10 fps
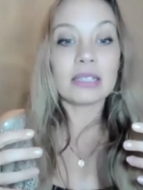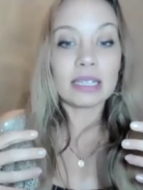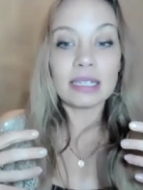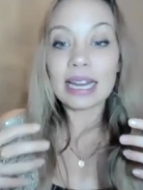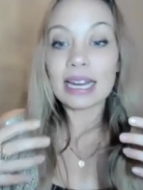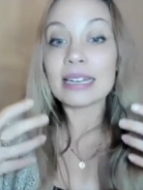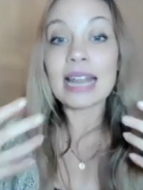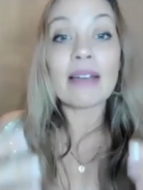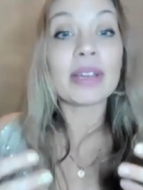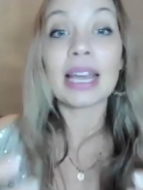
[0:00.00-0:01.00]
let it
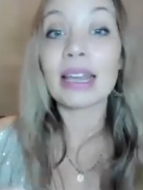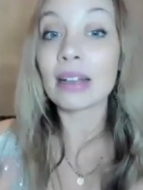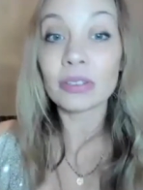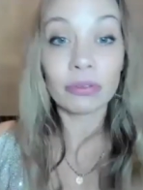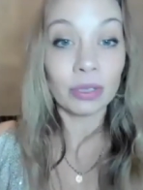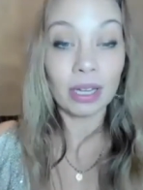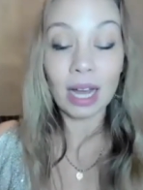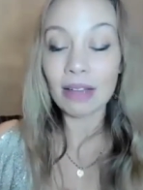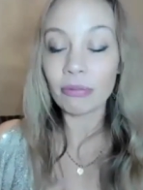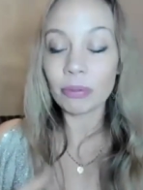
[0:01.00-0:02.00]
navigate us through
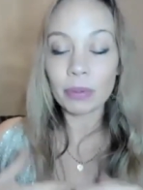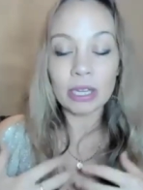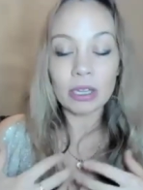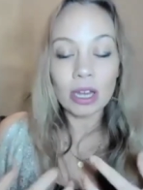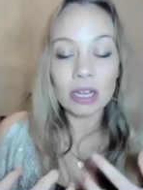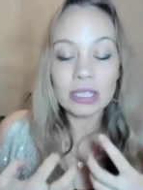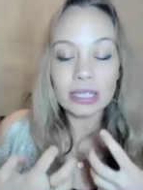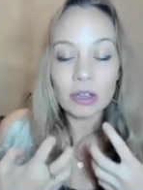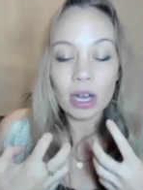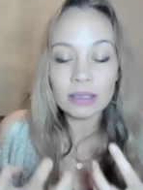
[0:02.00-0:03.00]
life, we learn
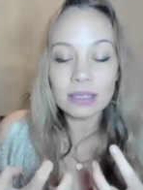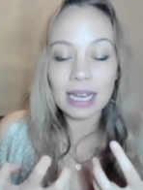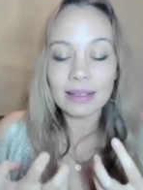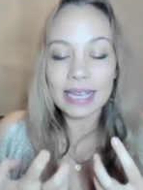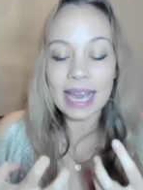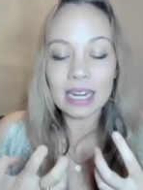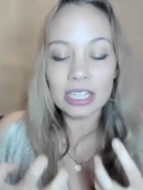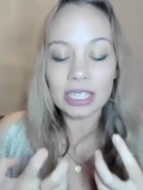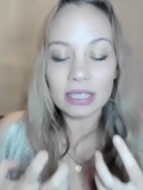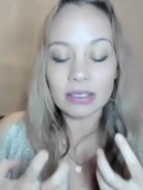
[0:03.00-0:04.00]
to contact the
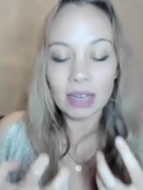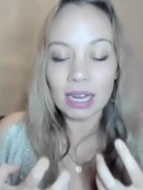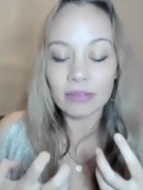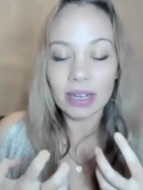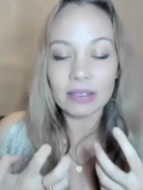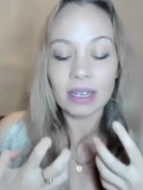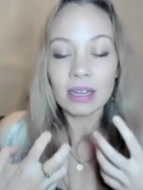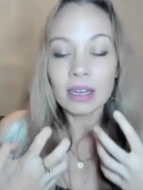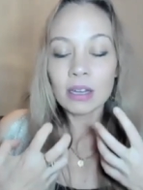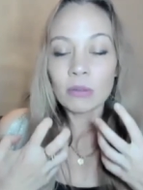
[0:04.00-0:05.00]
energy inside of us
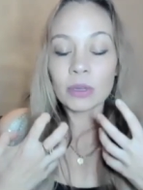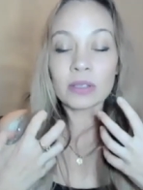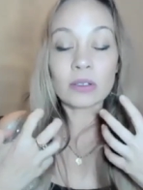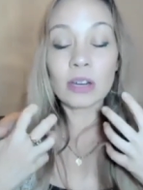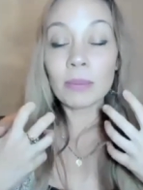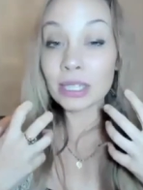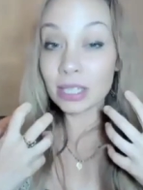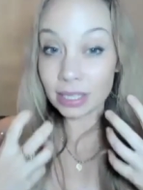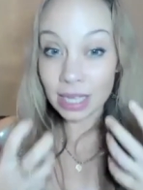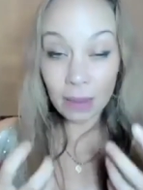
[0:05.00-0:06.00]
with so much
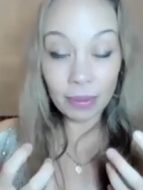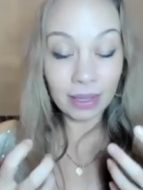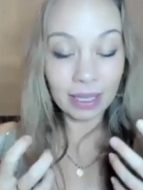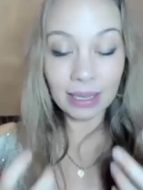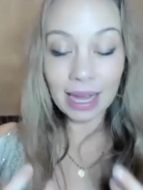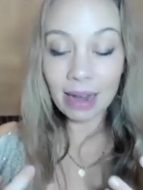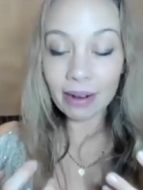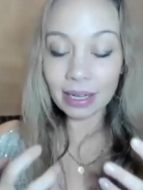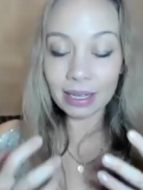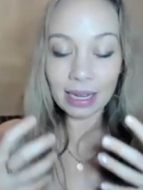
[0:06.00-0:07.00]
depth and
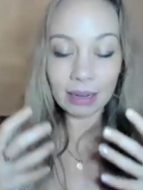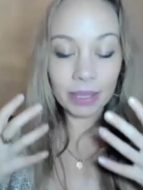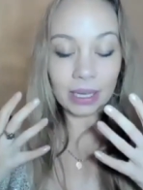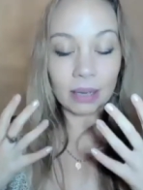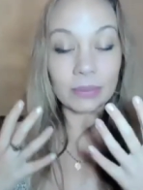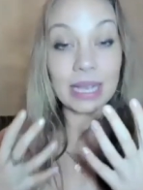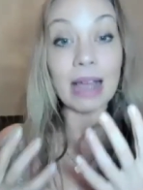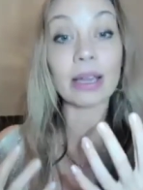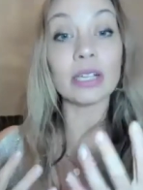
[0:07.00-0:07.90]
clarity that it becomes our